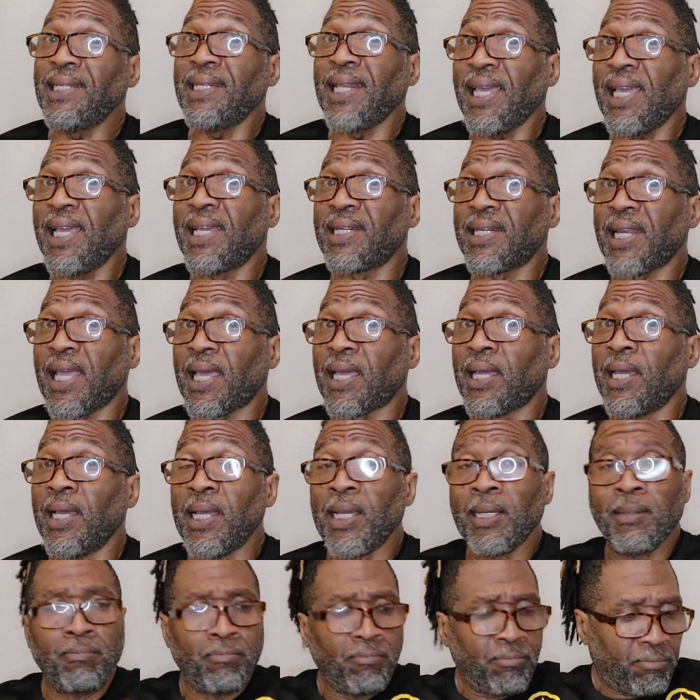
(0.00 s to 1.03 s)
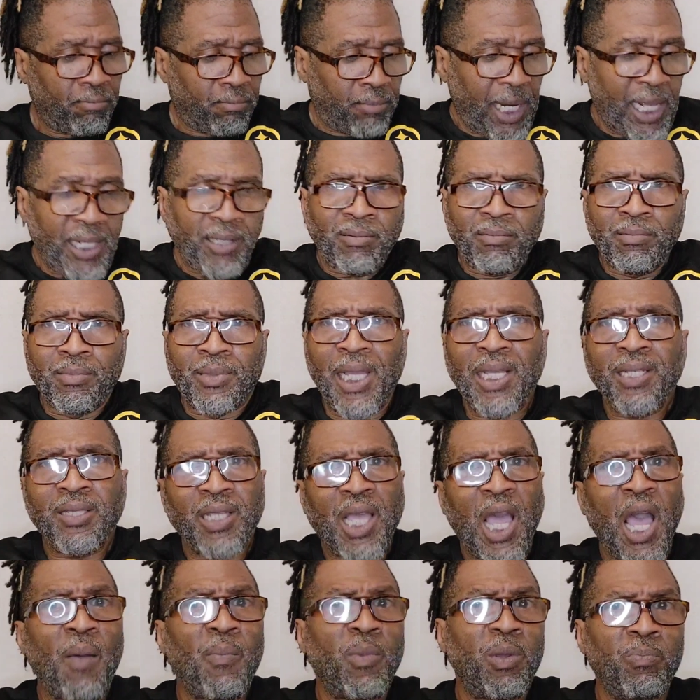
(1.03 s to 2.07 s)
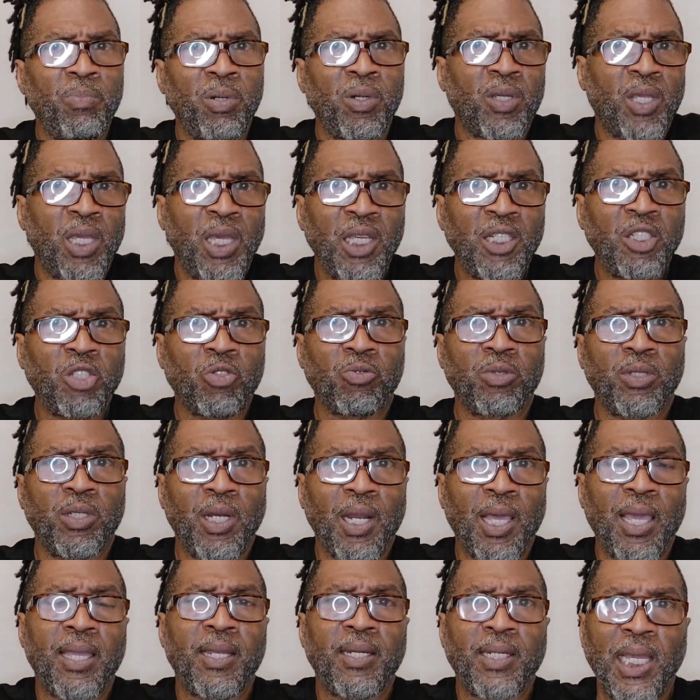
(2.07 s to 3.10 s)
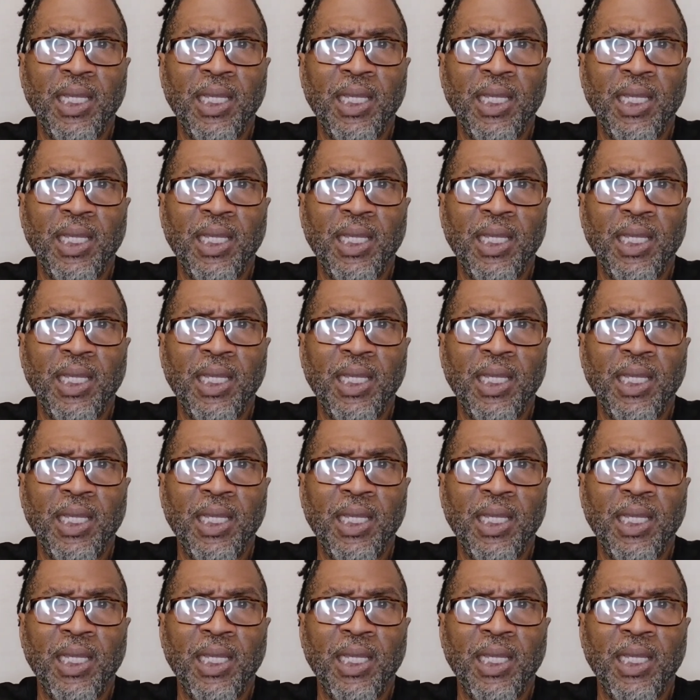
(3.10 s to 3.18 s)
did that. That's comic book history. Like,